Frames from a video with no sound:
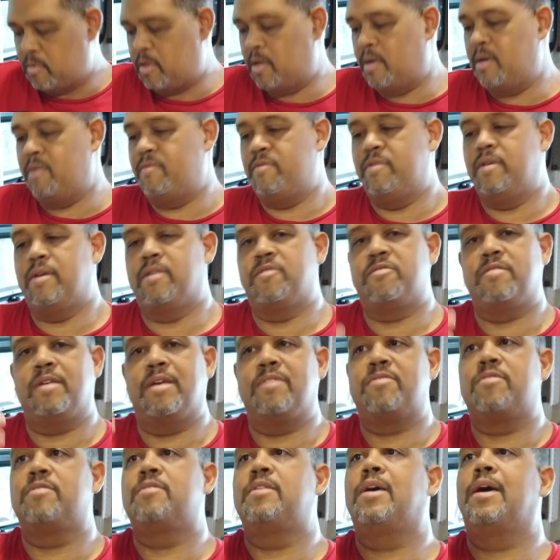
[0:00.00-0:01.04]
Okay, everything is
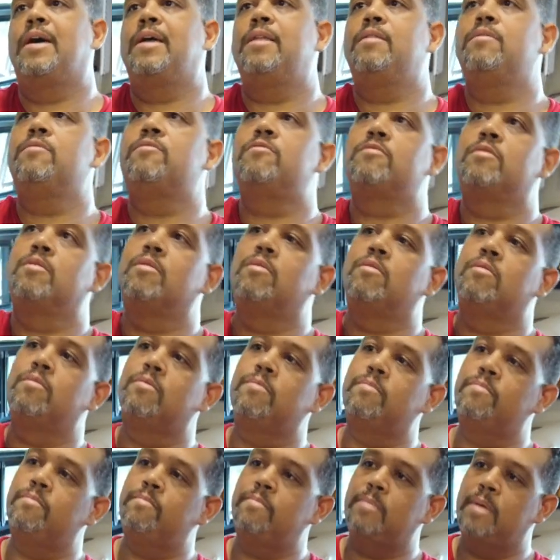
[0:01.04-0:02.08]
nice and tight.
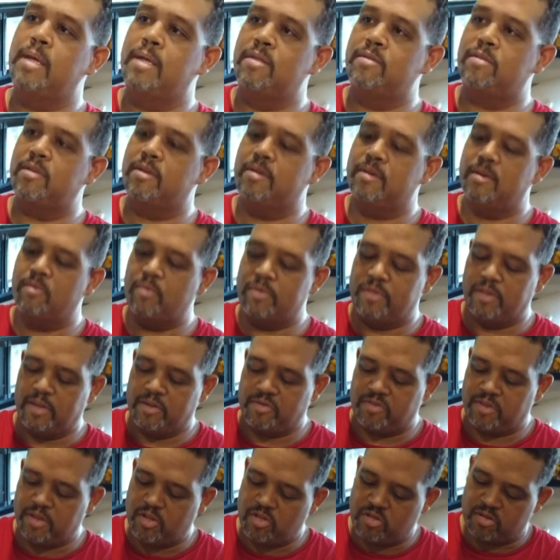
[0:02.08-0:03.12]
So antenna with the
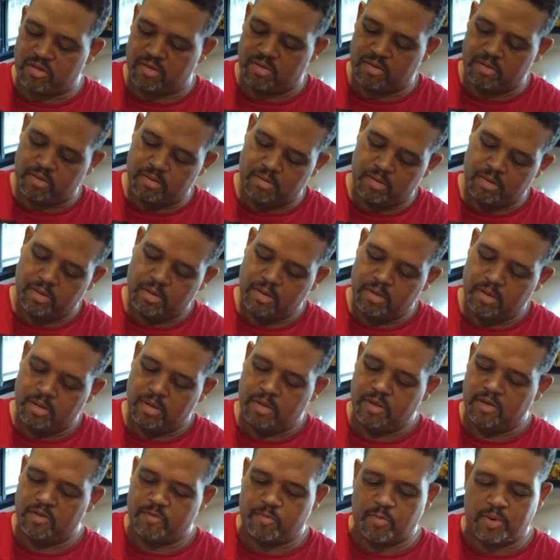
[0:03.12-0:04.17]
extension
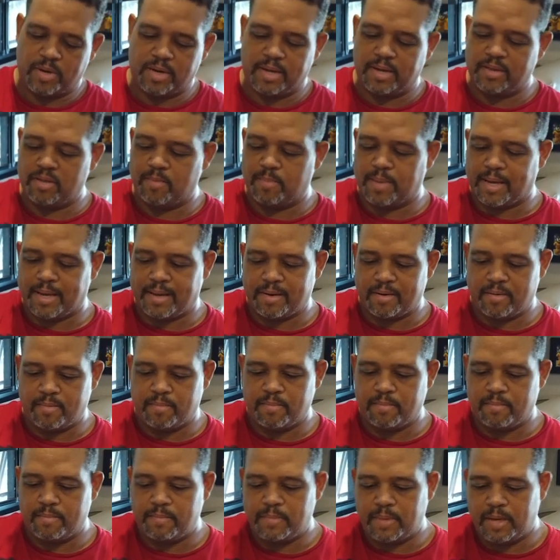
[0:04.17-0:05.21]
spring on the
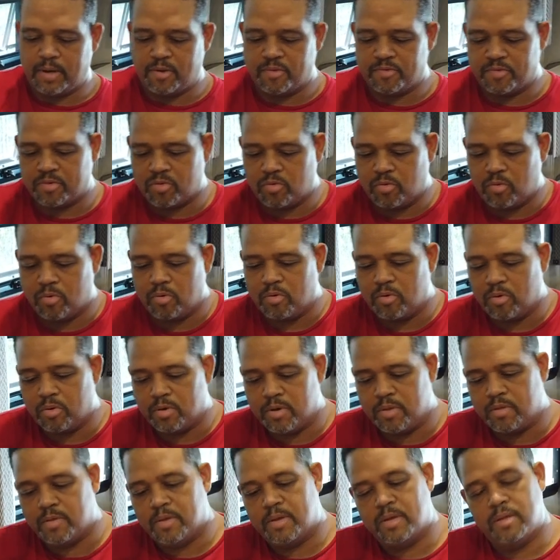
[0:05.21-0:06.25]
bottom, here's the
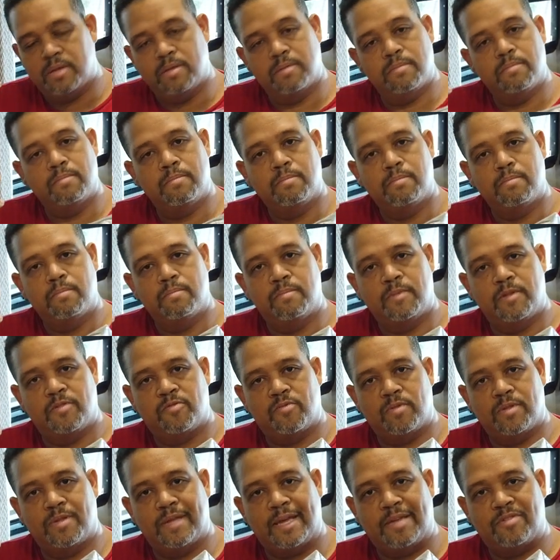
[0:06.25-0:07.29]
cord, and then
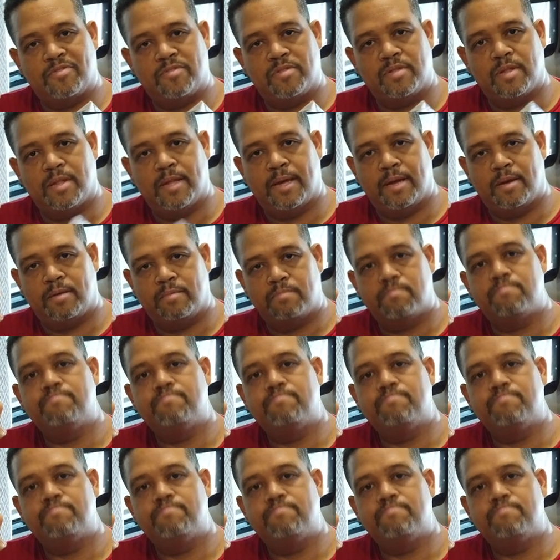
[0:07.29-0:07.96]
this will attach to the ladder.